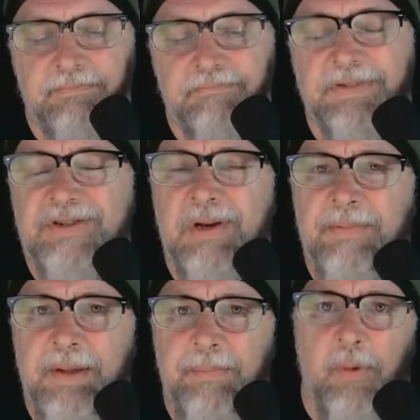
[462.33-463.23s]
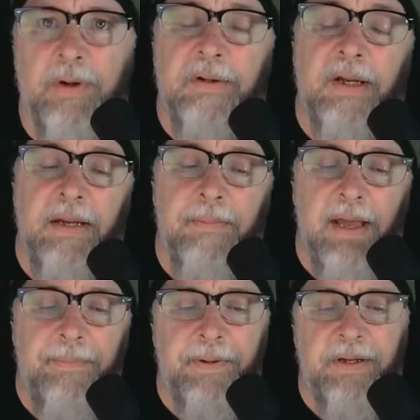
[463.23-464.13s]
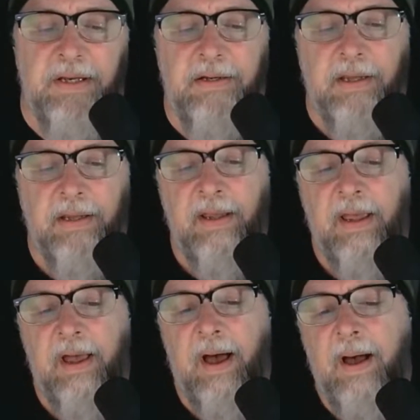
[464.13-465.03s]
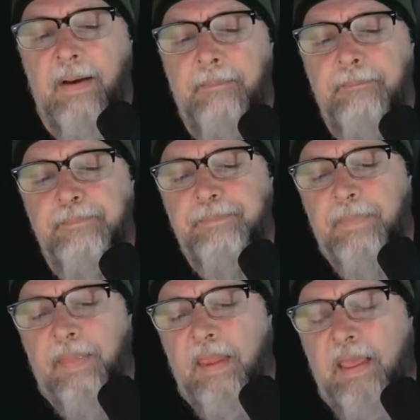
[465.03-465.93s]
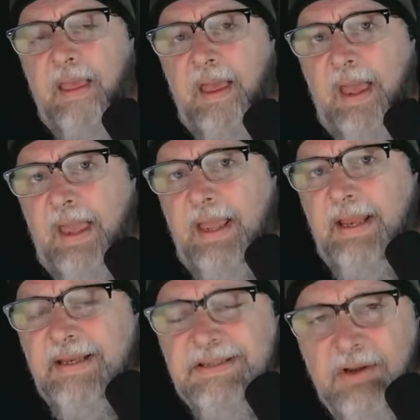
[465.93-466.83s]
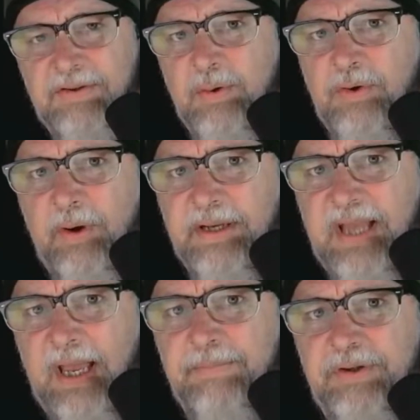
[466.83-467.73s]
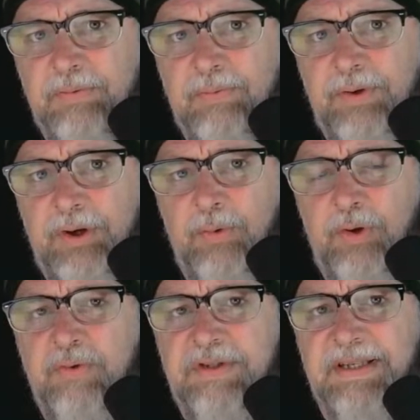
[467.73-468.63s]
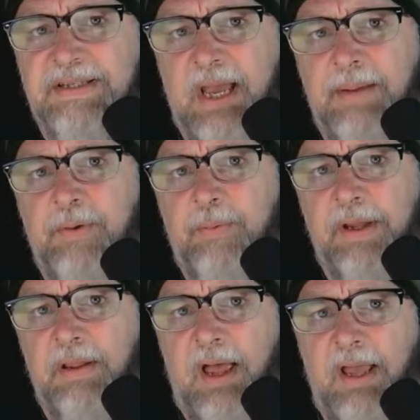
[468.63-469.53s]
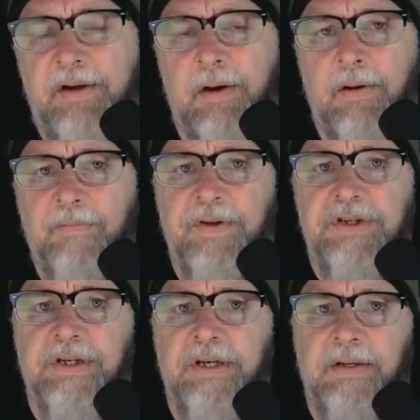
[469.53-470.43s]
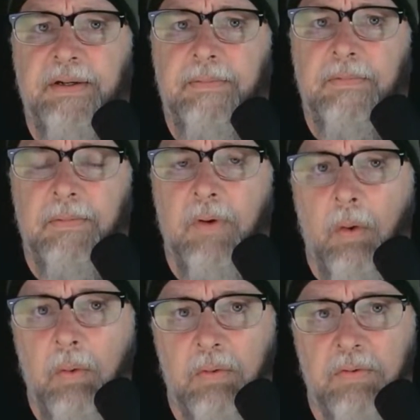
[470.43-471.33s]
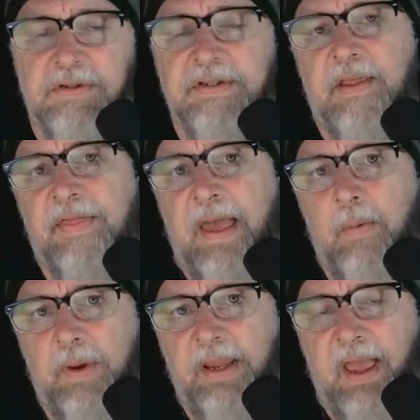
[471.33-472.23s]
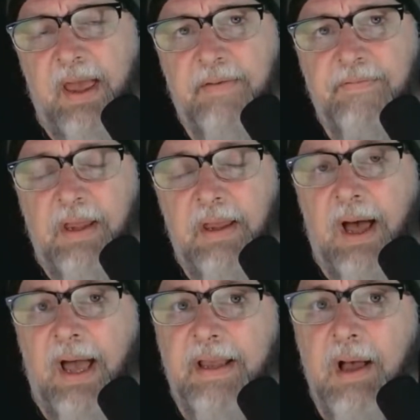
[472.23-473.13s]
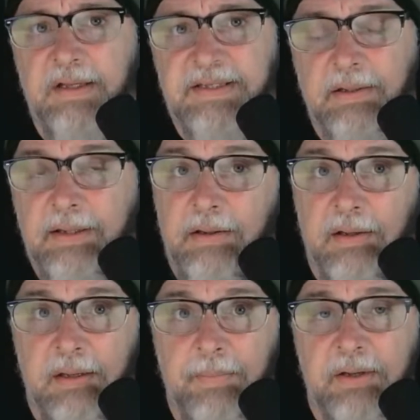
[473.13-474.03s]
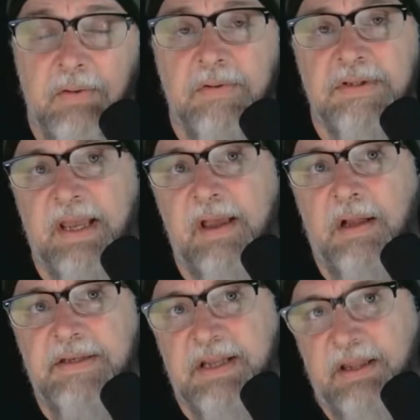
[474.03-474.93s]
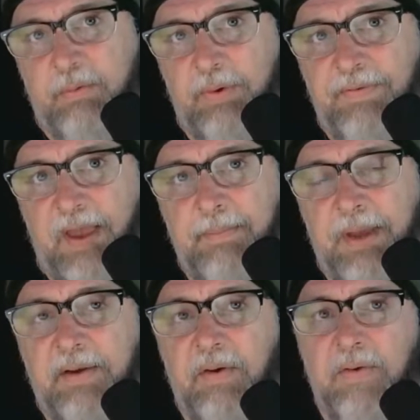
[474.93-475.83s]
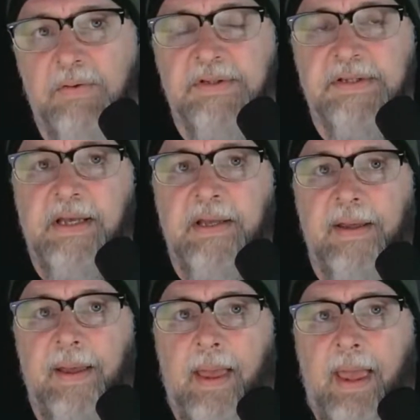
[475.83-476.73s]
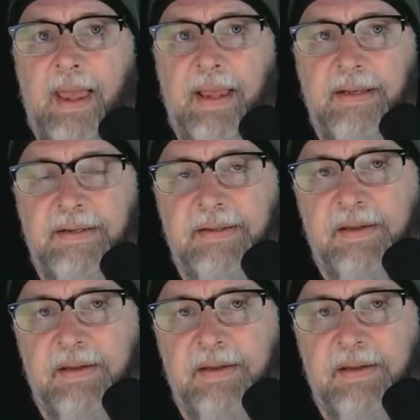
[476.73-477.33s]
extremely important, in my opinion. And it's also a great time to, use this time to realign our vision and goals that we have. I constantly look at my goals. I constantly revamp my goals and,